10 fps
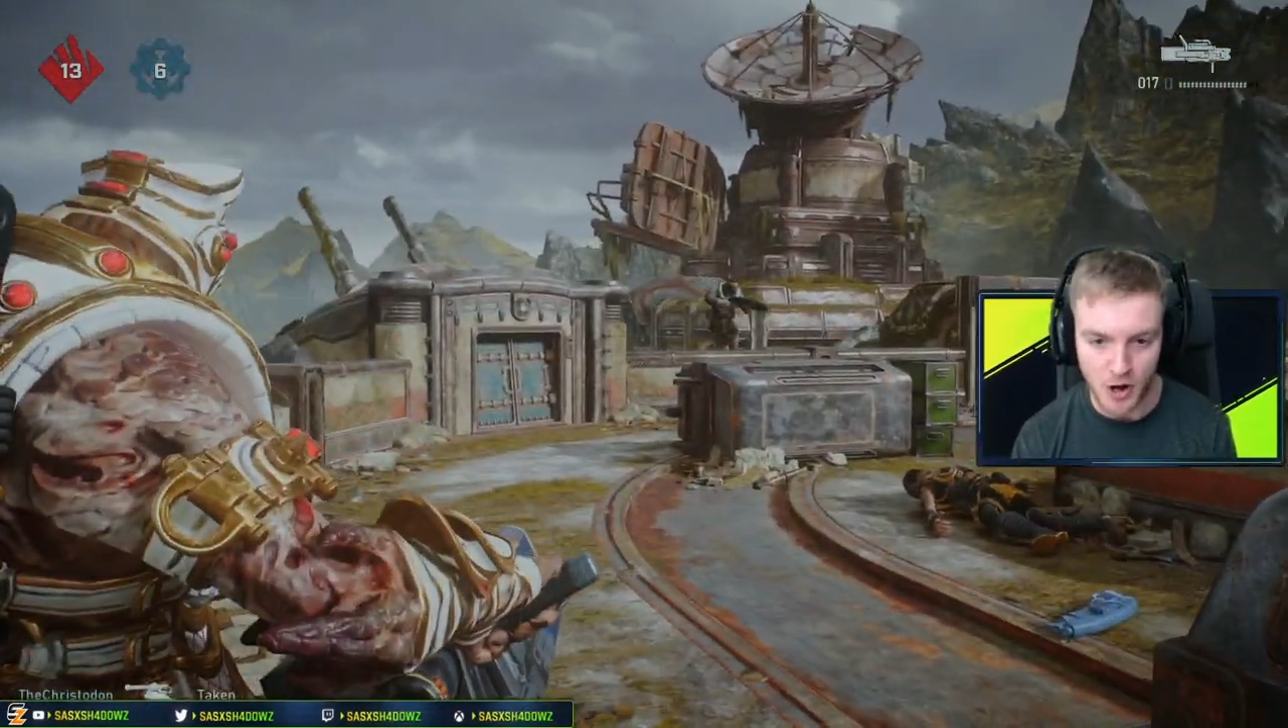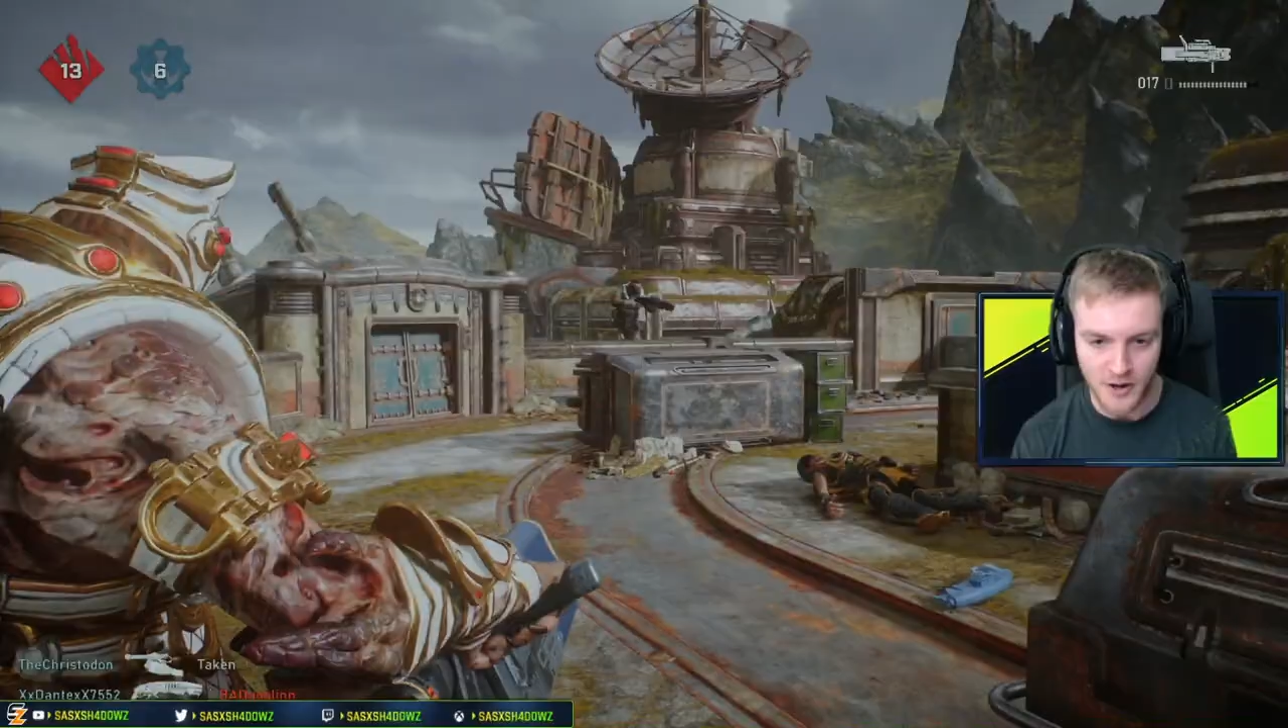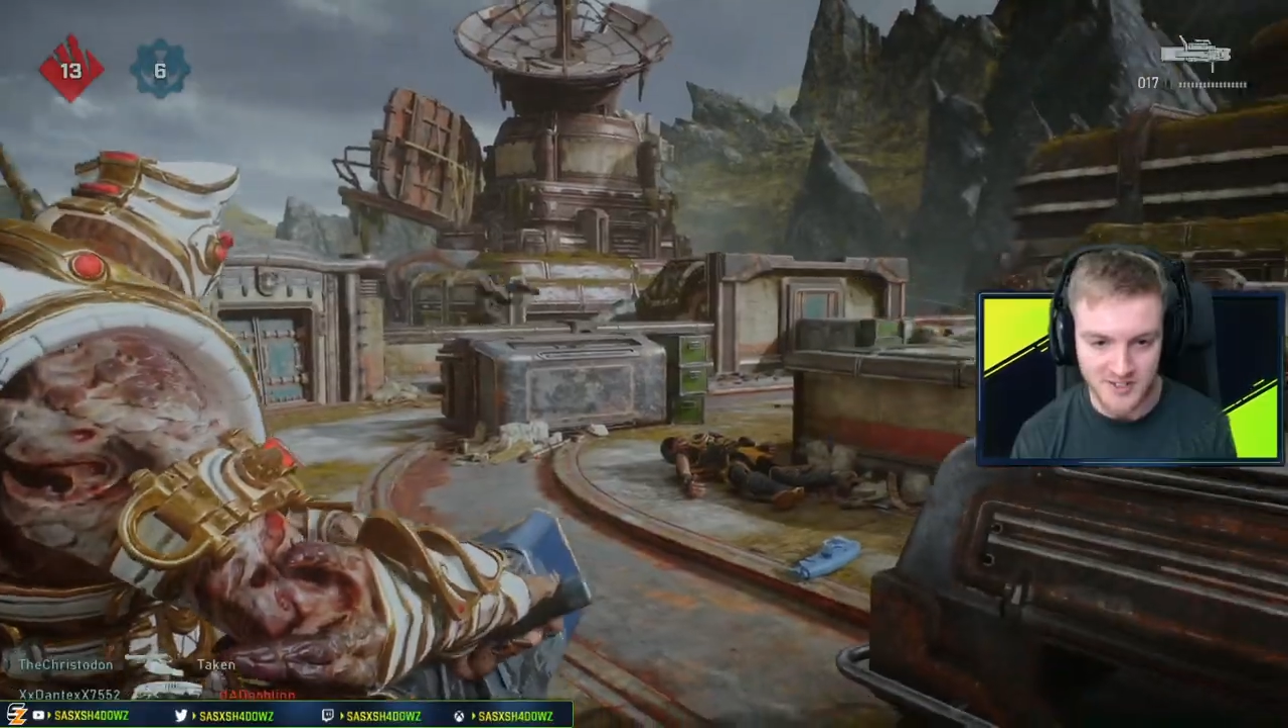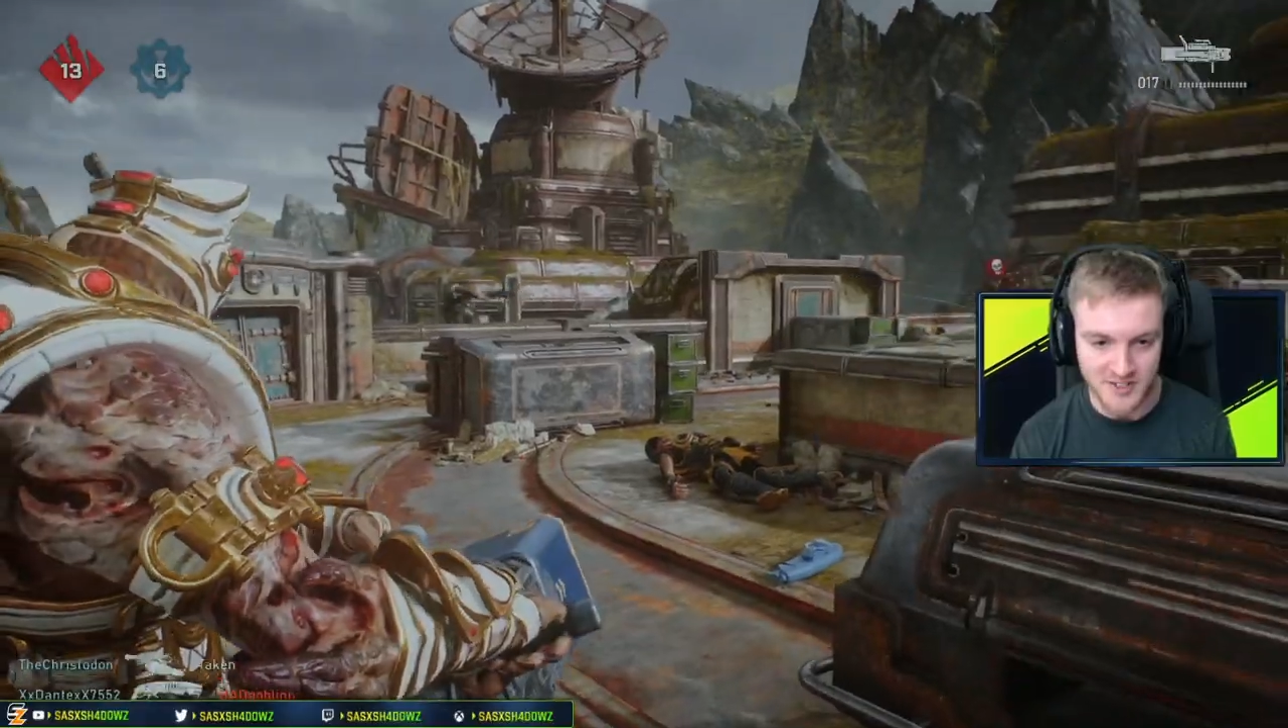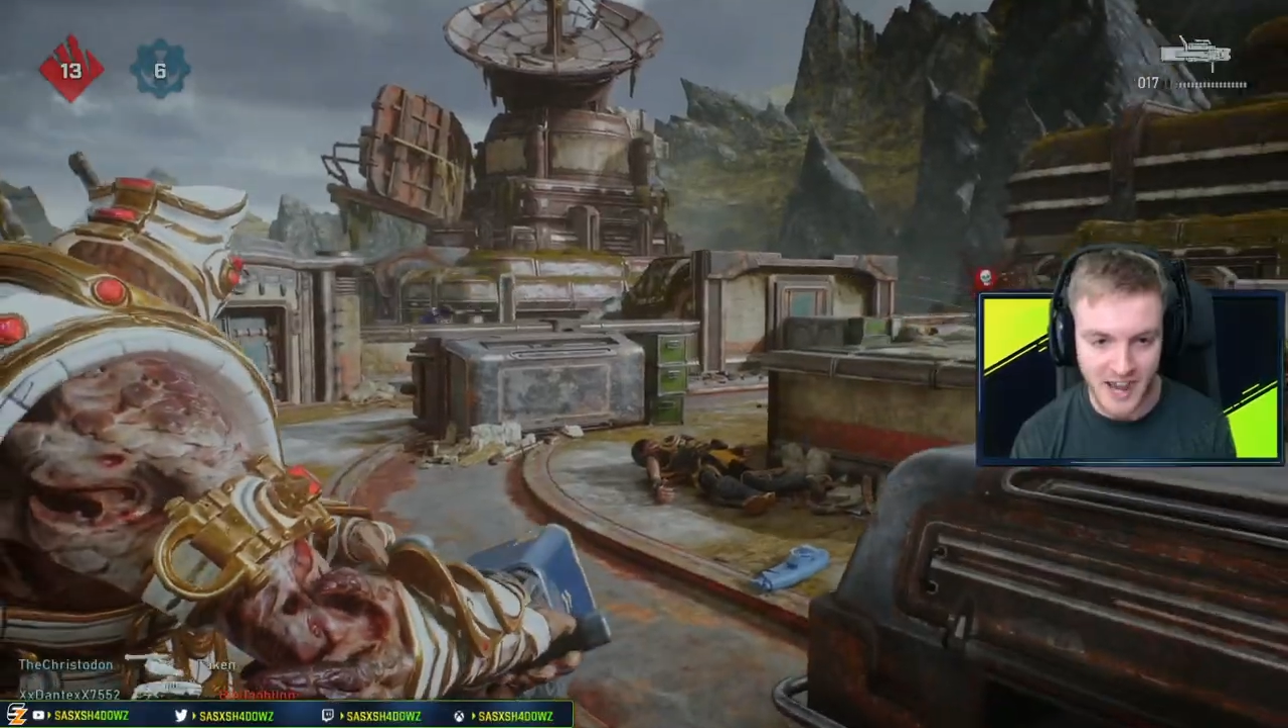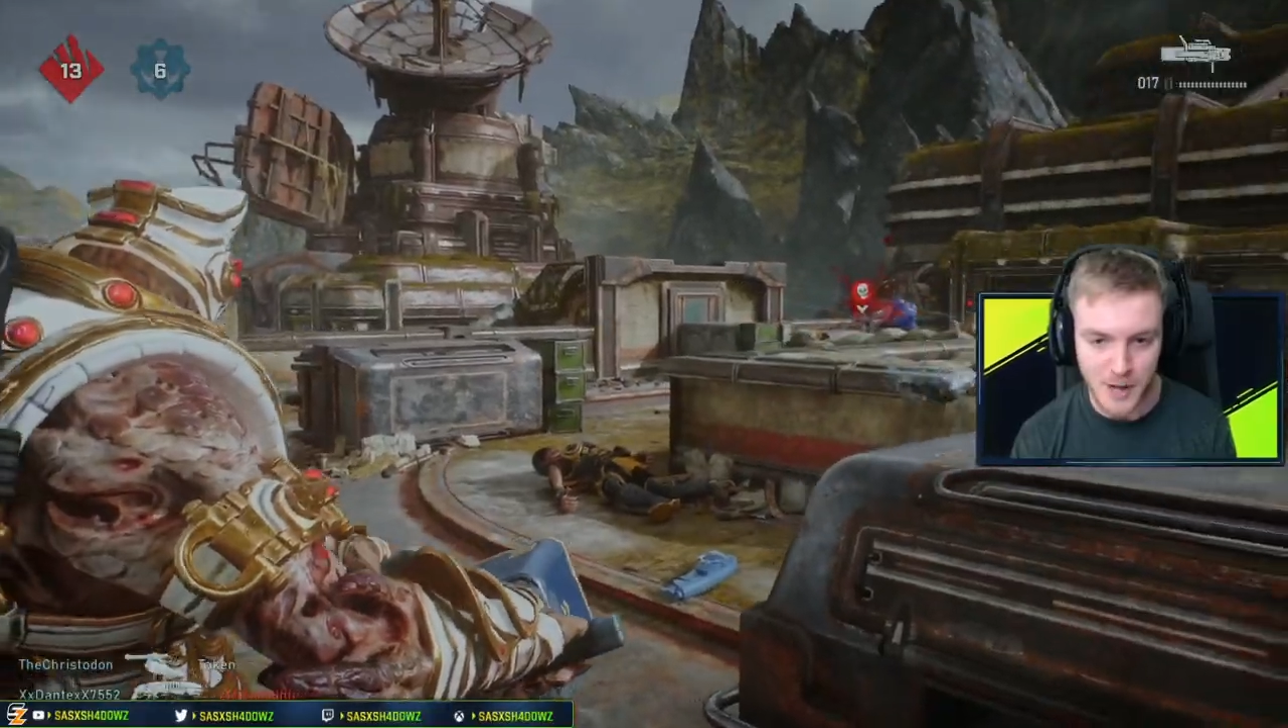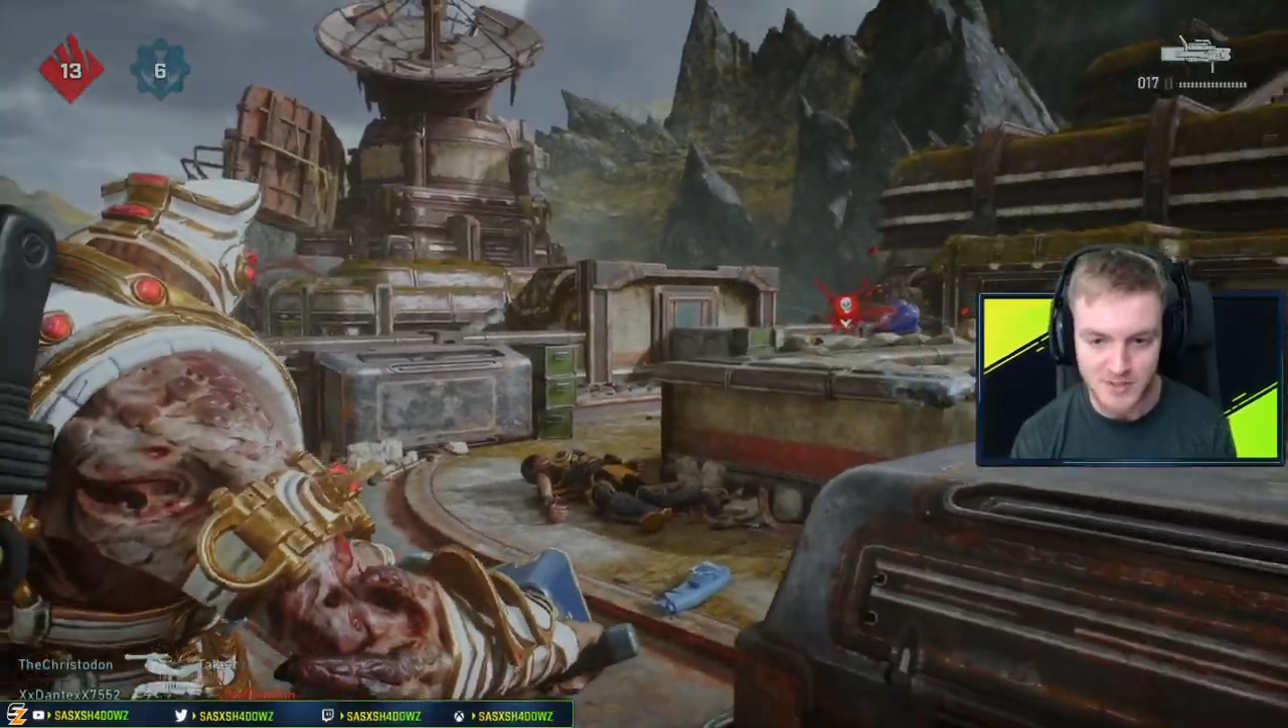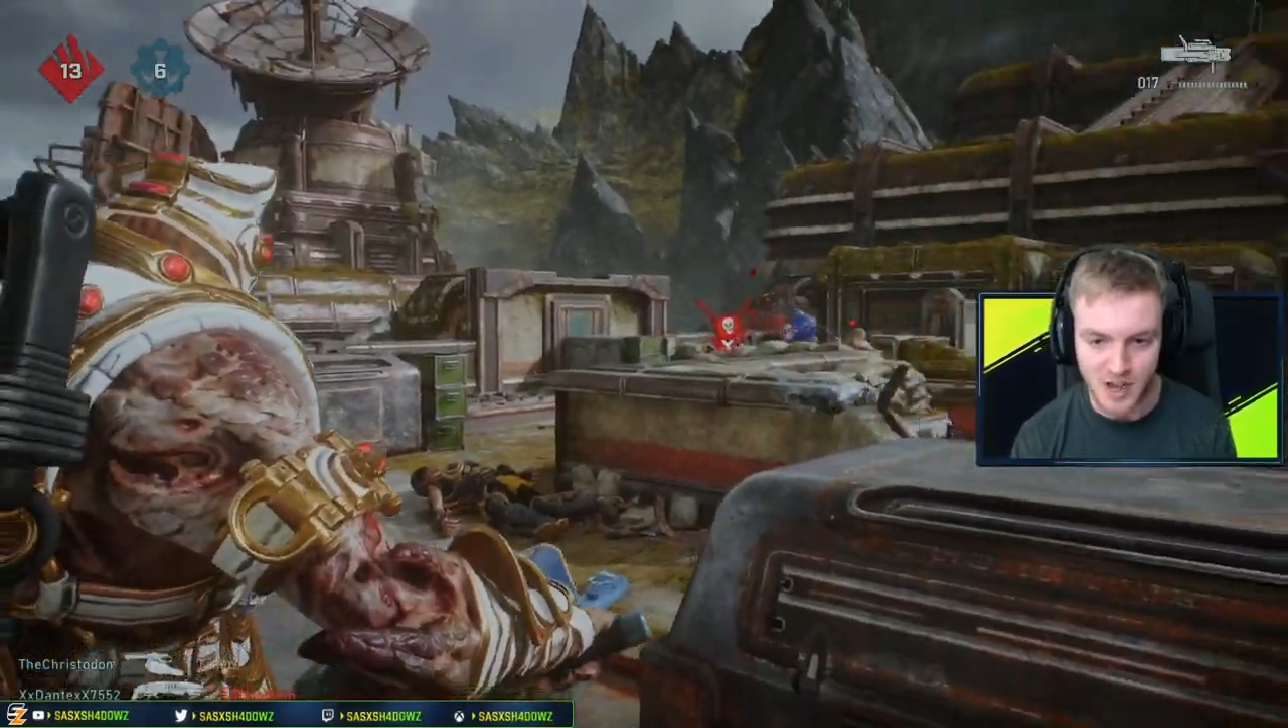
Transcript: it's game